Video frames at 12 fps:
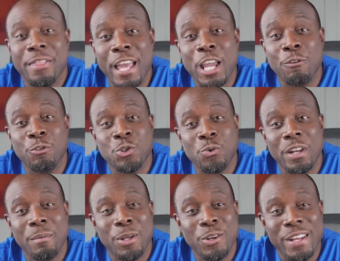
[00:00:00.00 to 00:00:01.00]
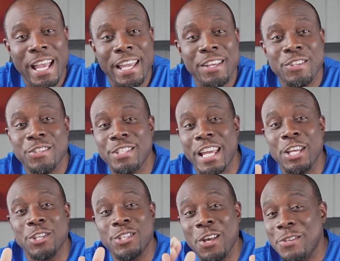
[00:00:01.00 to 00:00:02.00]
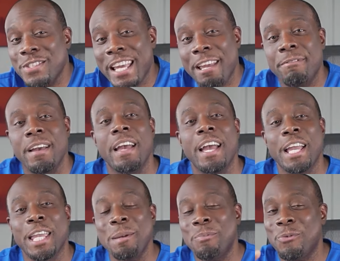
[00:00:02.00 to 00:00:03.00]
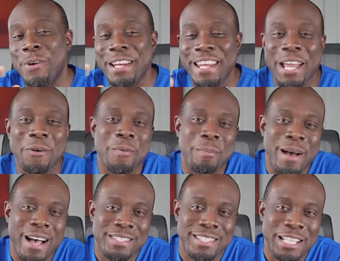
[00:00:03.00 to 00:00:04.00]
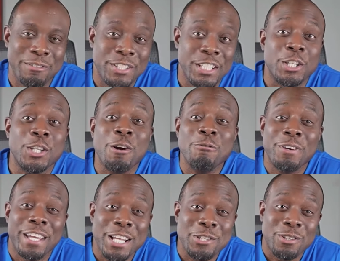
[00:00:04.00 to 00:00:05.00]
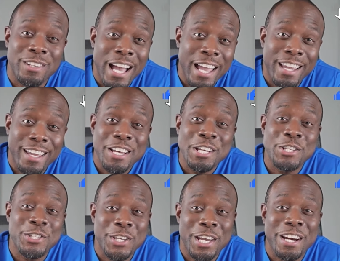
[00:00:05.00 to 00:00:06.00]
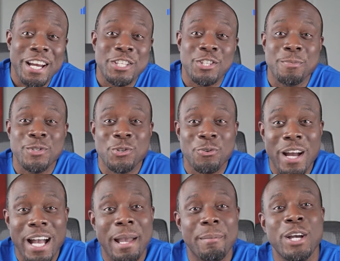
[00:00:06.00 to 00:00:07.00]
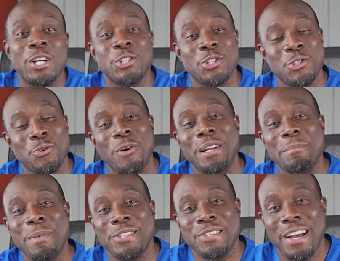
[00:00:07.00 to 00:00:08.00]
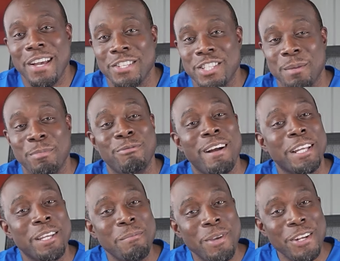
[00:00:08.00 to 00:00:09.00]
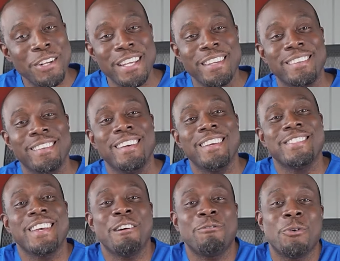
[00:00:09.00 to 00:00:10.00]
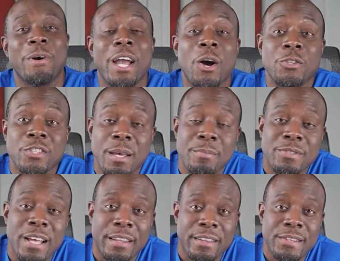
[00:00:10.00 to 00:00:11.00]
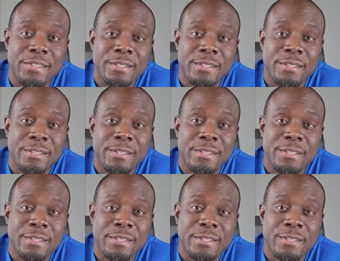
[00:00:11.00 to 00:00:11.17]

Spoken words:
Thank you for joining me today. Stay sun safe and keep radiating with positivity. Don't forget to like, share, and subscribe to join the MedScience Simplified community to have more health tips like this.